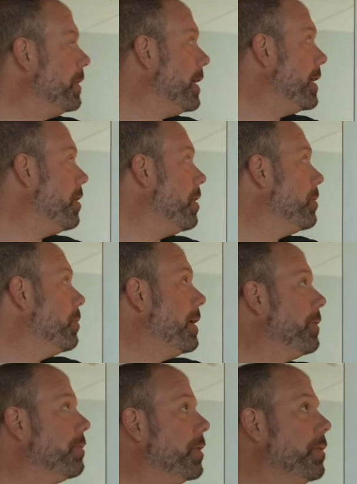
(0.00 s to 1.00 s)
the light all the
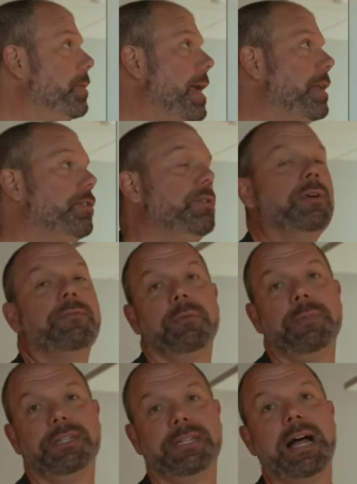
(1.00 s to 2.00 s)
way through, and do it
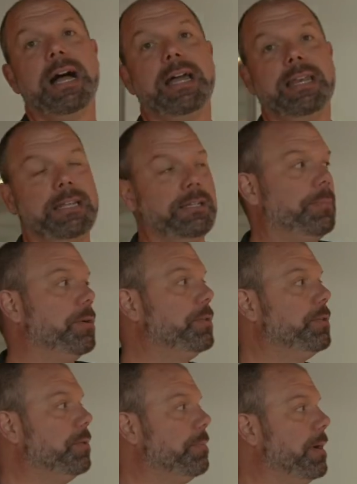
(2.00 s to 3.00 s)
from the side as
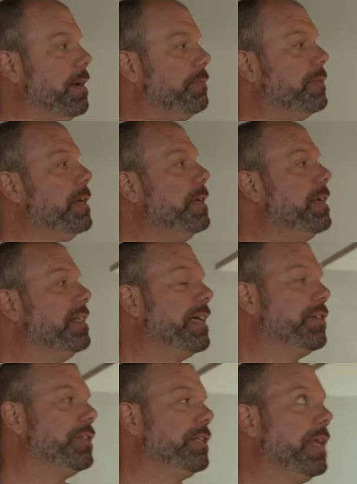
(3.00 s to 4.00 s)
opposed to above.
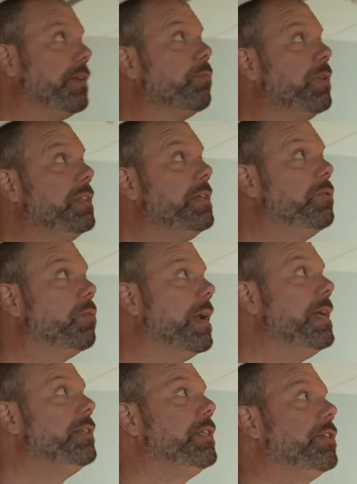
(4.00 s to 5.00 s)
Allows us to get a really
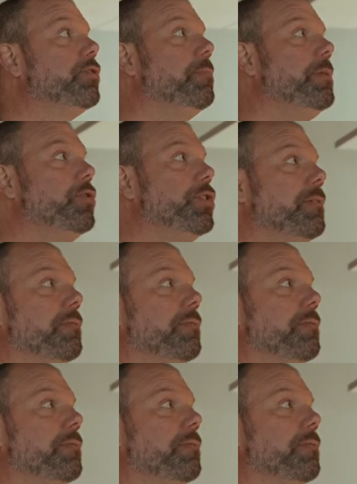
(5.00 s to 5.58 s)
great distribution